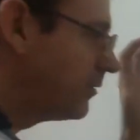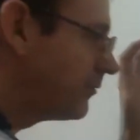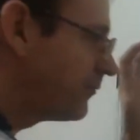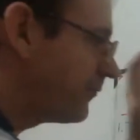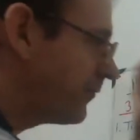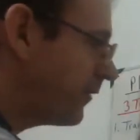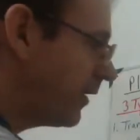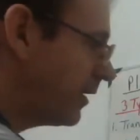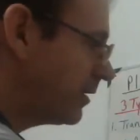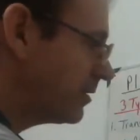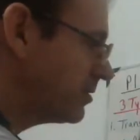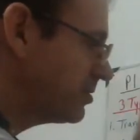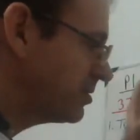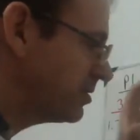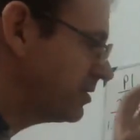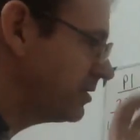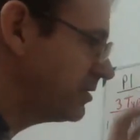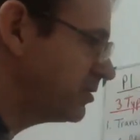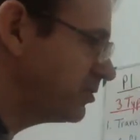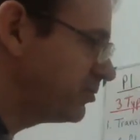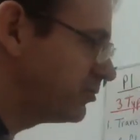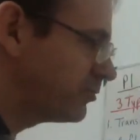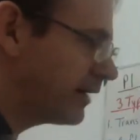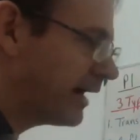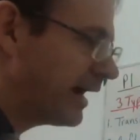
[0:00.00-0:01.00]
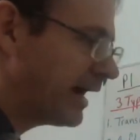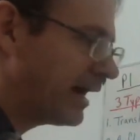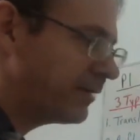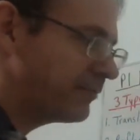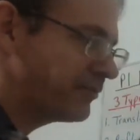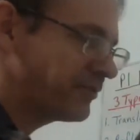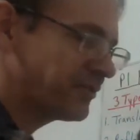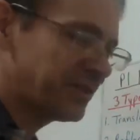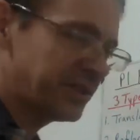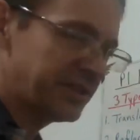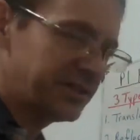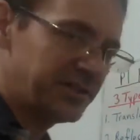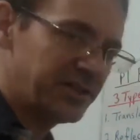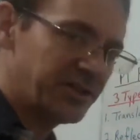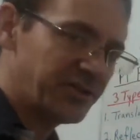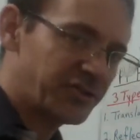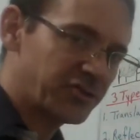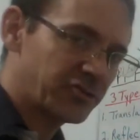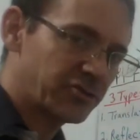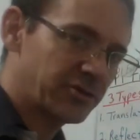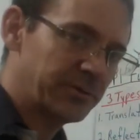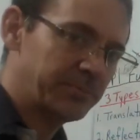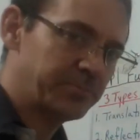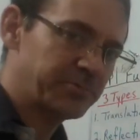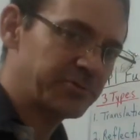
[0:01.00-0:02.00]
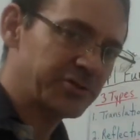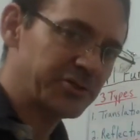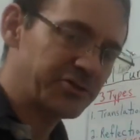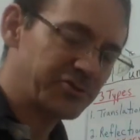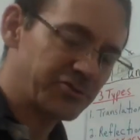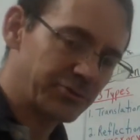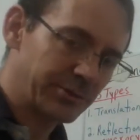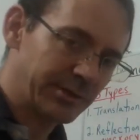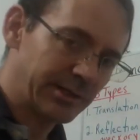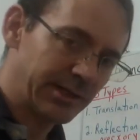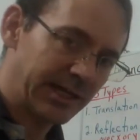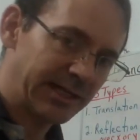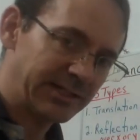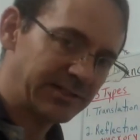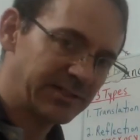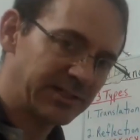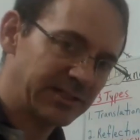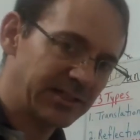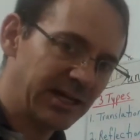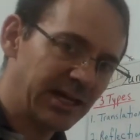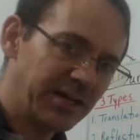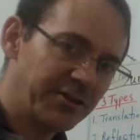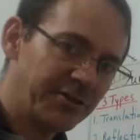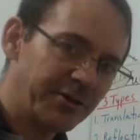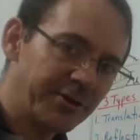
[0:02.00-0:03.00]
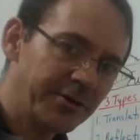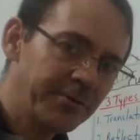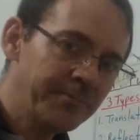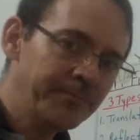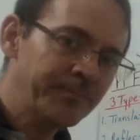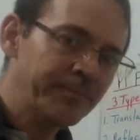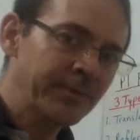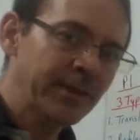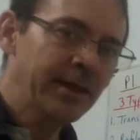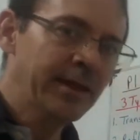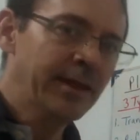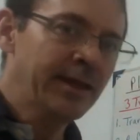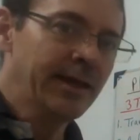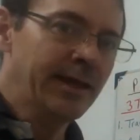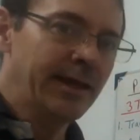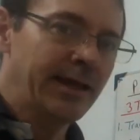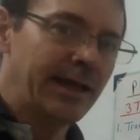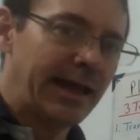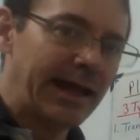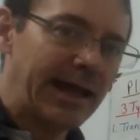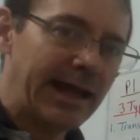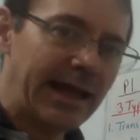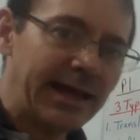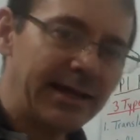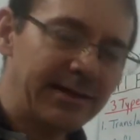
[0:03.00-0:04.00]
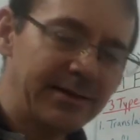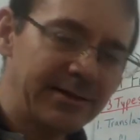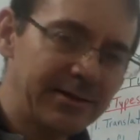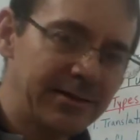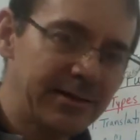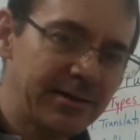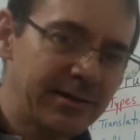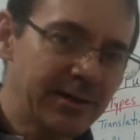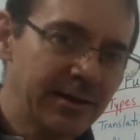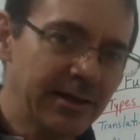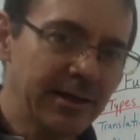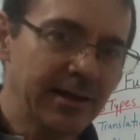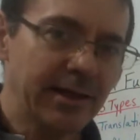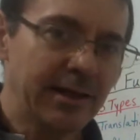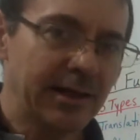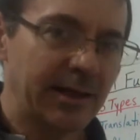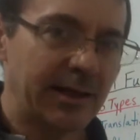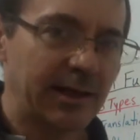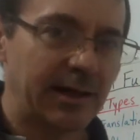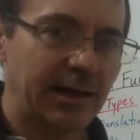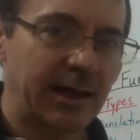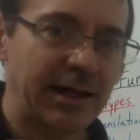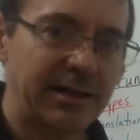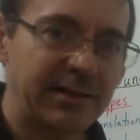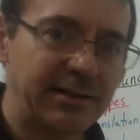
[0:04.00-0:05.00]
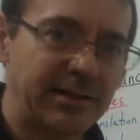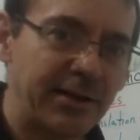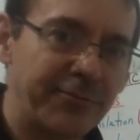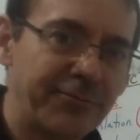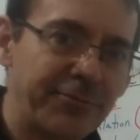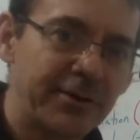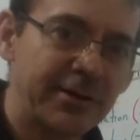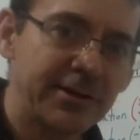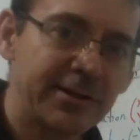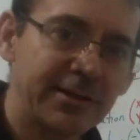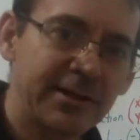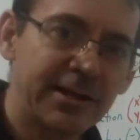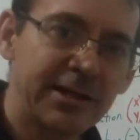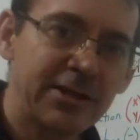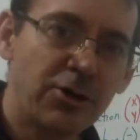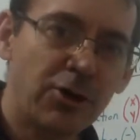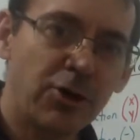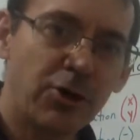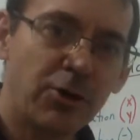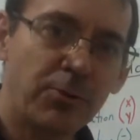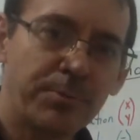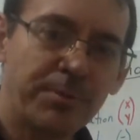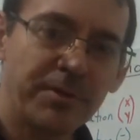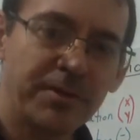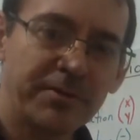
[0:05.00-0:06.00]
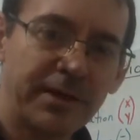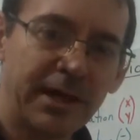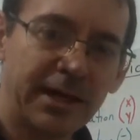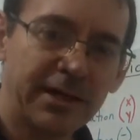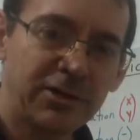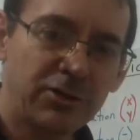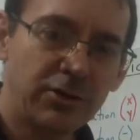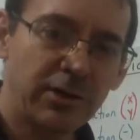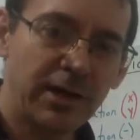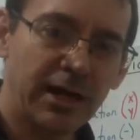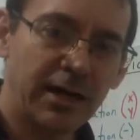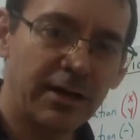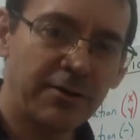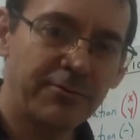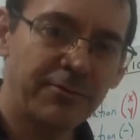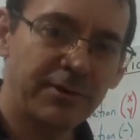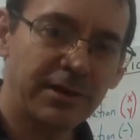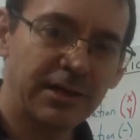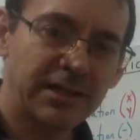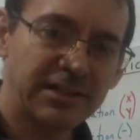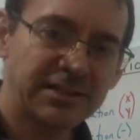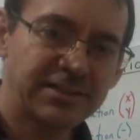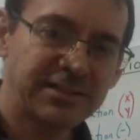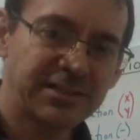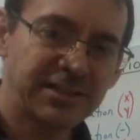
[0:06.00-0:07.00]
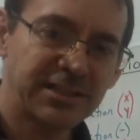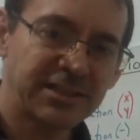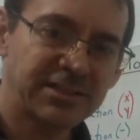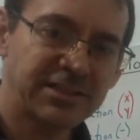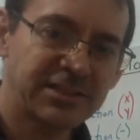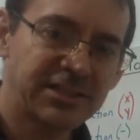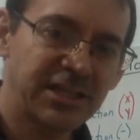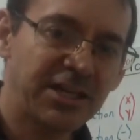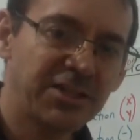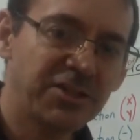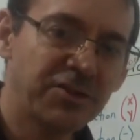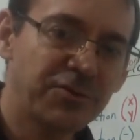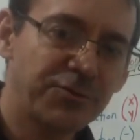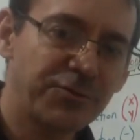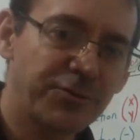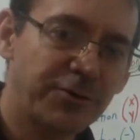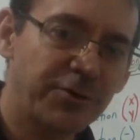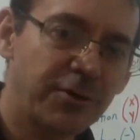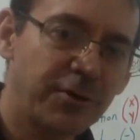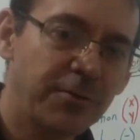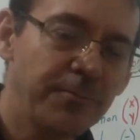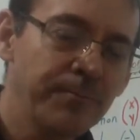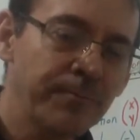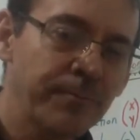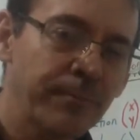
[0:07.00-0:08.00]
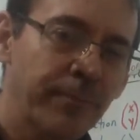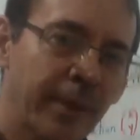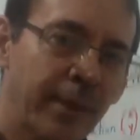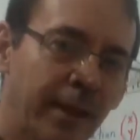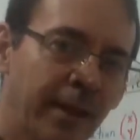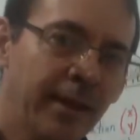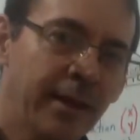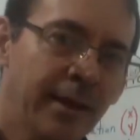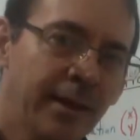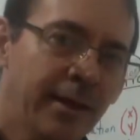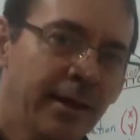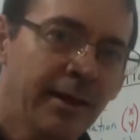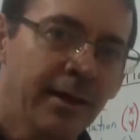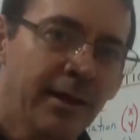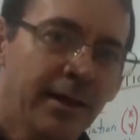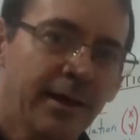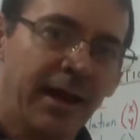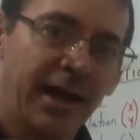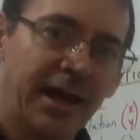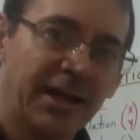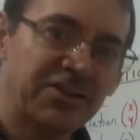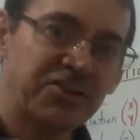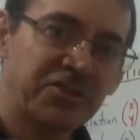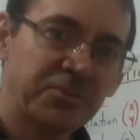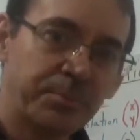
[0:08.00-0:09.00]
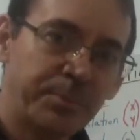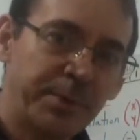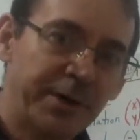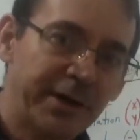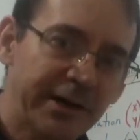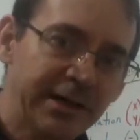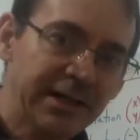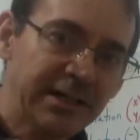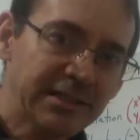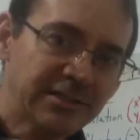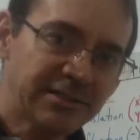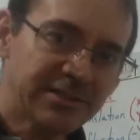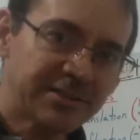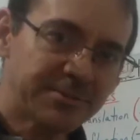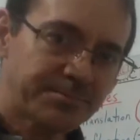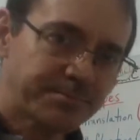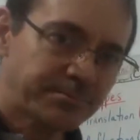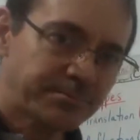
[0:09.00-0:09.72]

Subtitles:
function, graphs, and descriptions relate together. And I definitely hope that you have successful experience